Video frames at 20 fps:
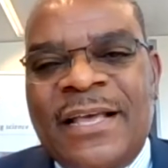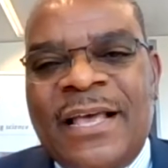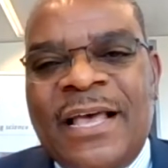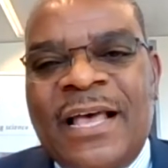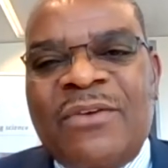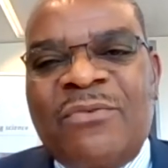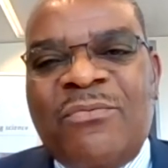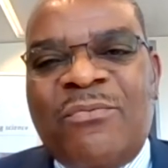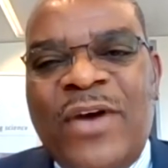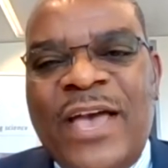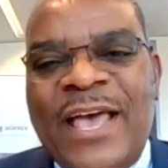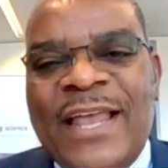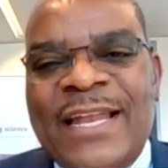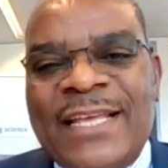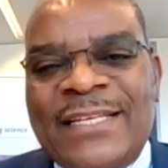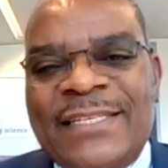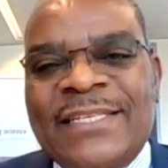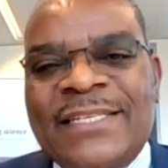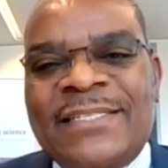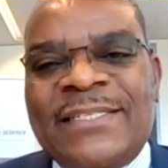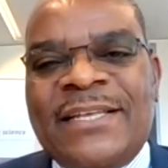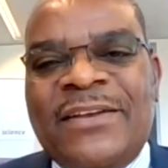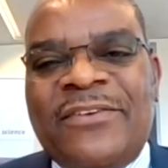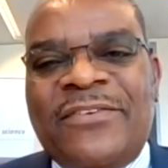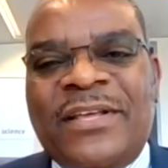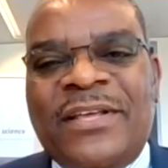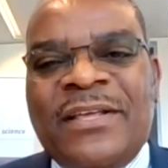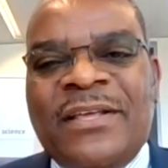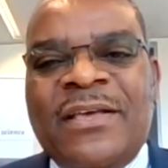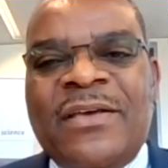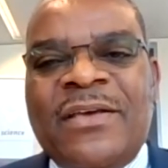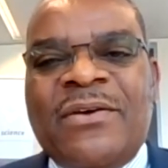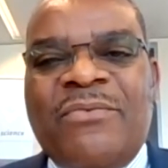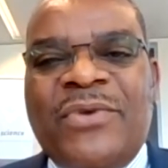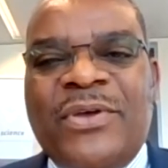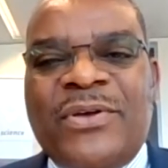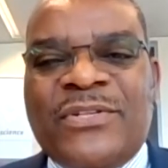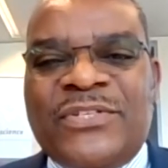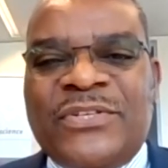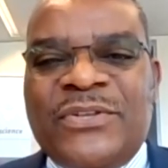And where necessary, we
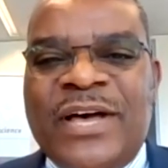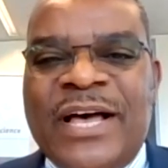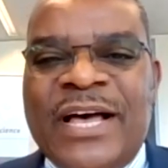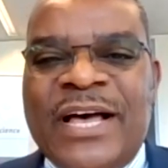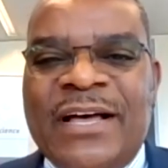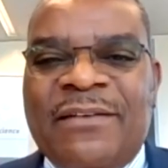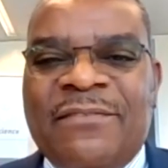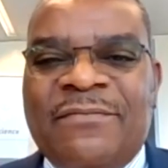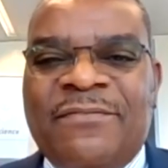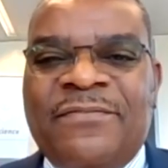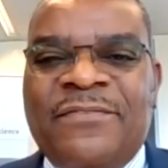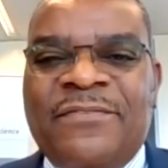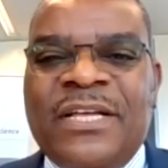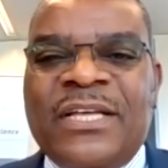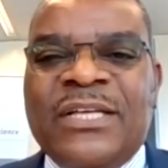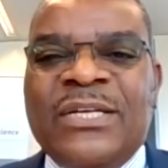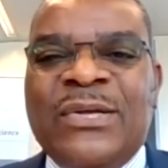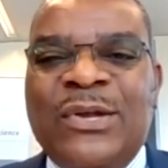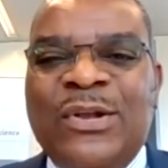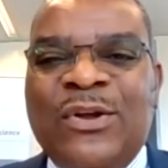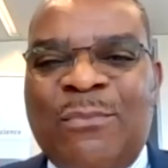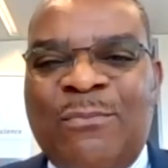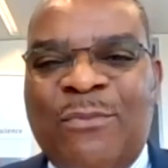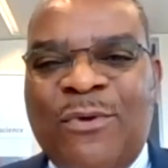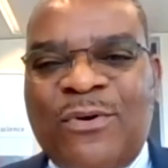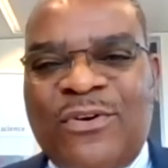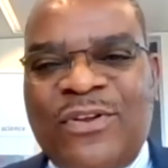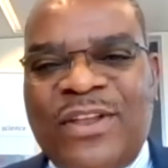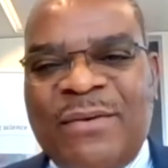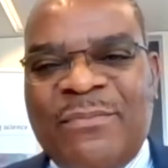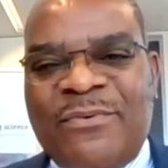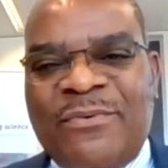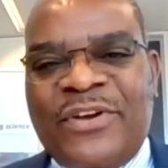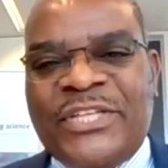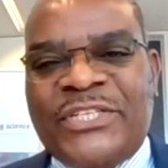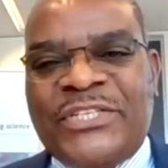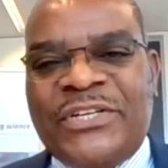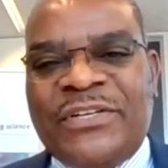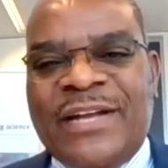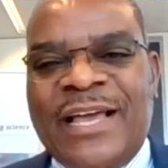also have global
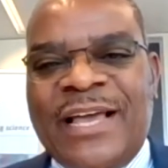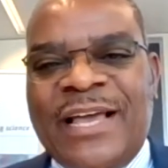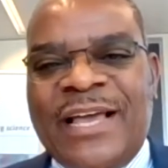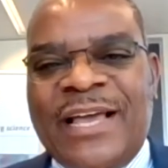collaboration,